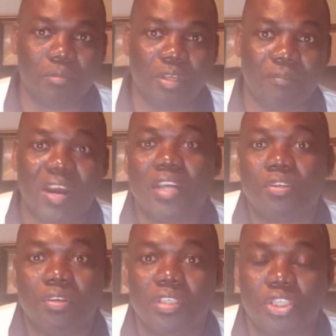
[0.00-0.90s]
If I
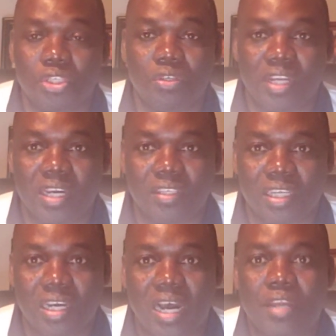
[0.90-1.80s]
don't know the
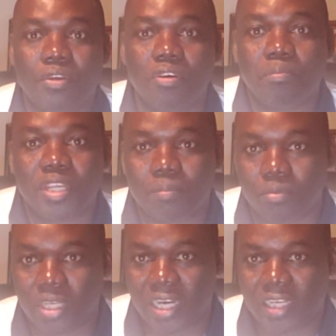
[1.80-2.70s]
answer, I know
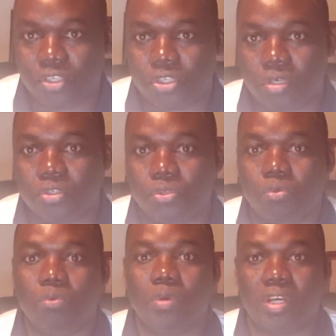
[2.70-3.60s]
people that I can talk to
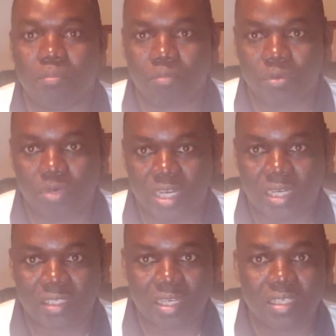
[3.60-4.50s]
who will help me with the
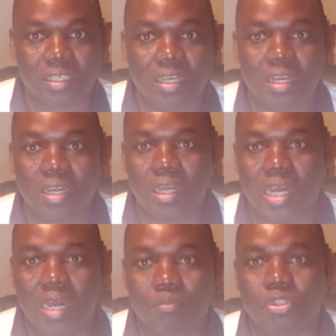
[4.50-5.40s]
answers.
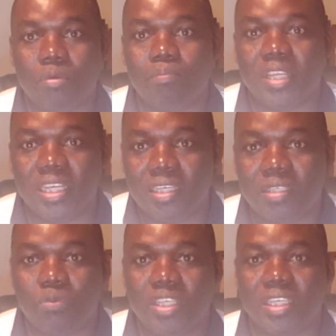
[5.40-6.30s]
So
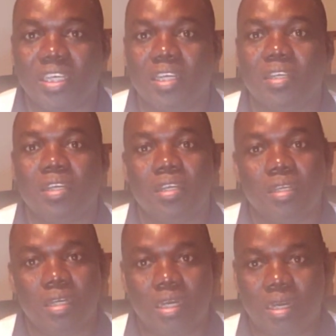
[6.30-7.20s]
please, once again,
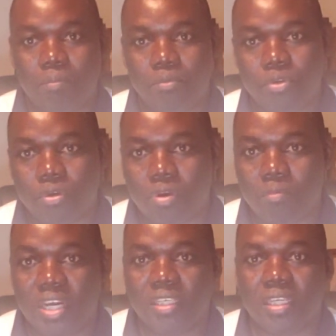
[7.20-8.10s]
put your
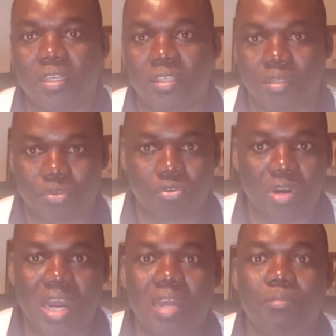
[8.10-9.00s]
comment and
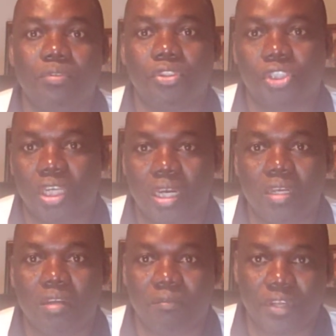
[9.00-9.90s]
subscribe, share
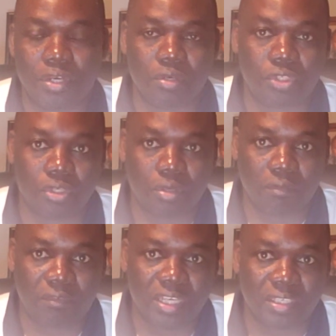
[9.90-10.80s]
the video to your
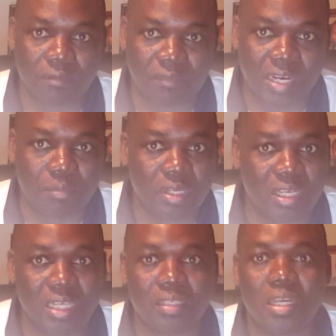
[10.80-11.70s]
friends and family.
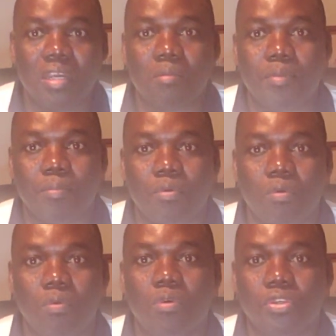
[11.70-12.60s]
Let people
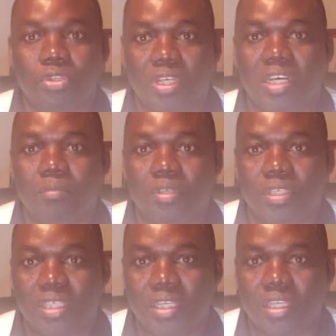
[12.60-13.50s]
who want to come and
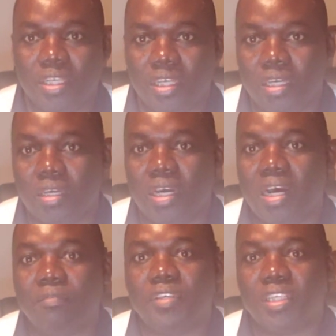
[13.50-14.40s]
study here
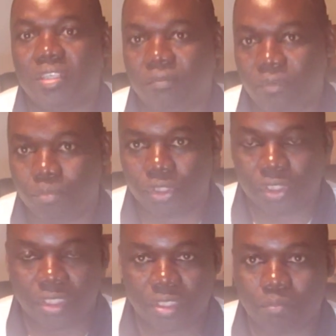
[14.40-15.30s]
have this
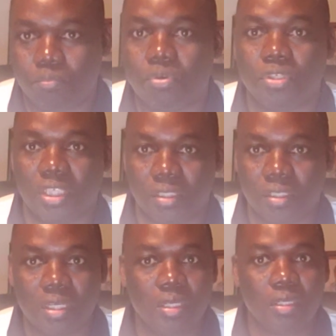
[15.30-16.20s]
information. It's important.
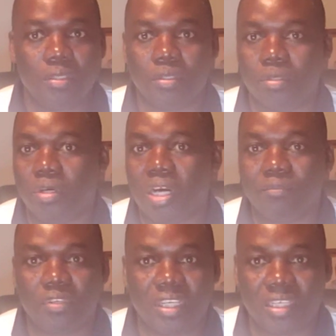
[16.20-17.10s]
You don't
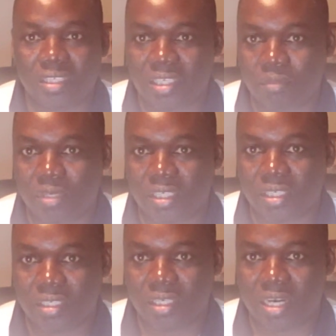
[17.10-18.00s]
have to learn the same
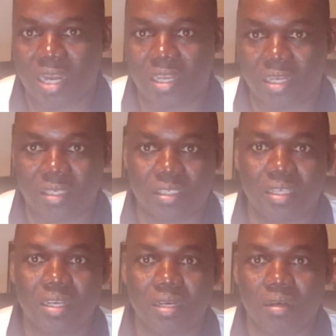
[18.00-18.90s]
lessons that I learned,
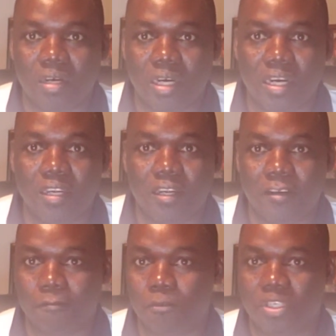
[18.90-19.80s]
right?
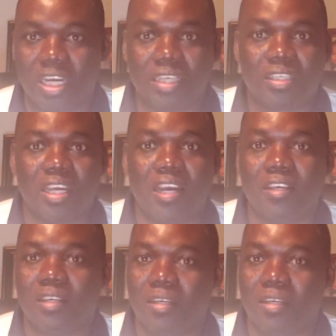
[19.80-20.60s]
And with that said,